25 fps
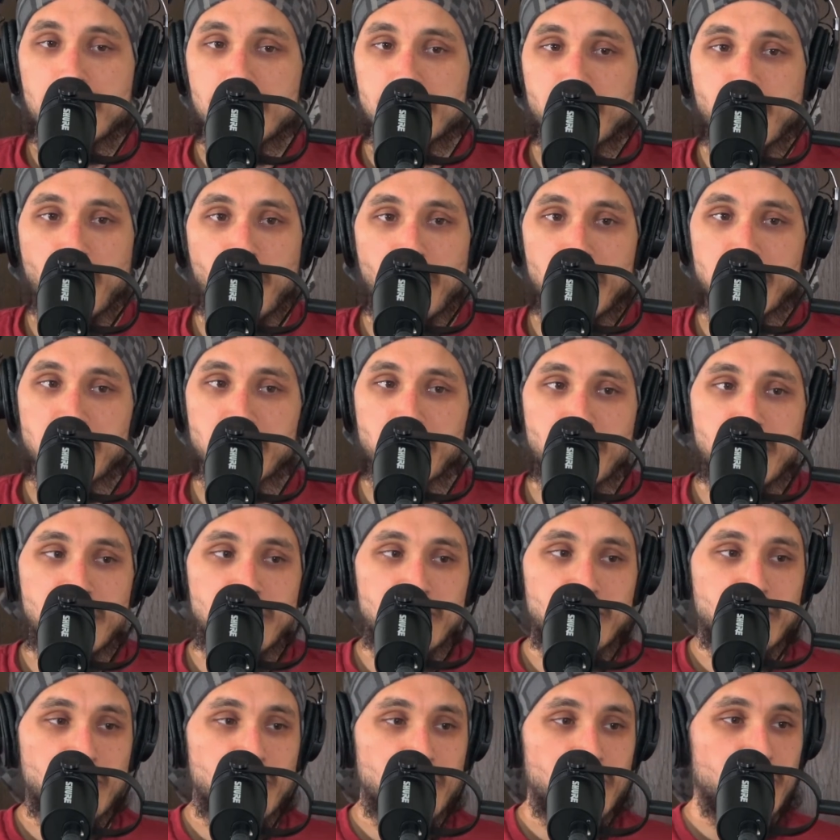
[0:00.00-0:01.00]
twenty
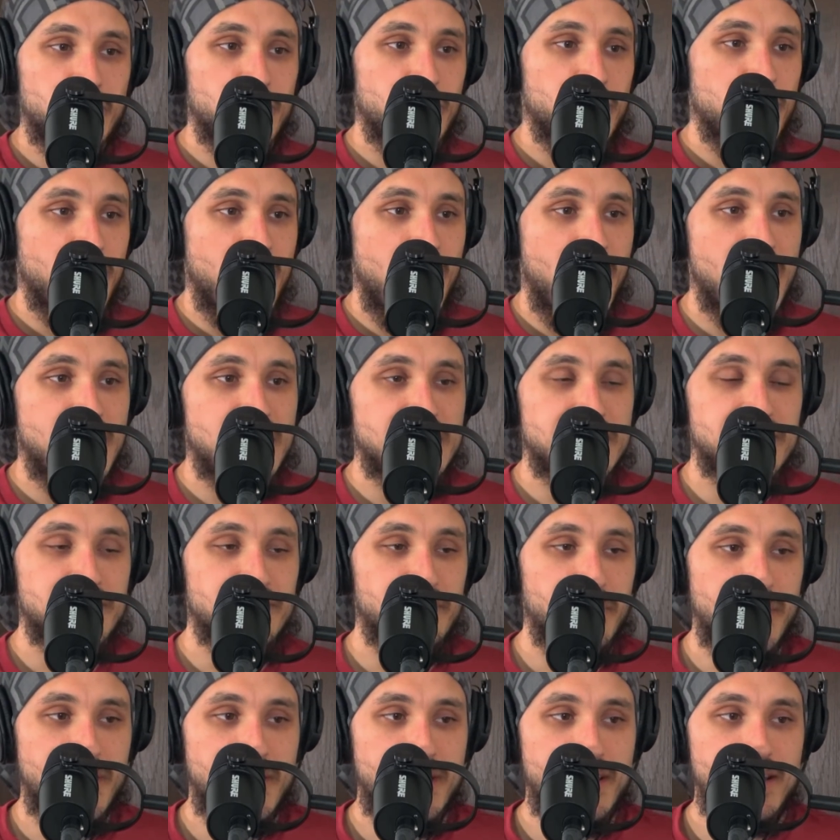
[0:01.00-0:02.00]
twenty-two has
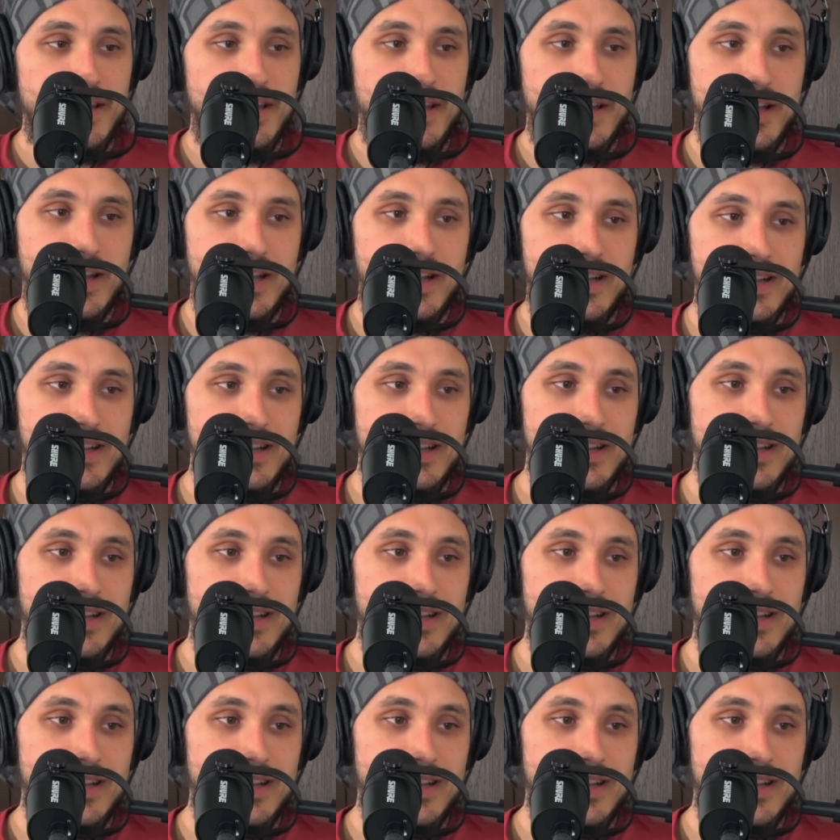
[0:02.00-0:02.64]
been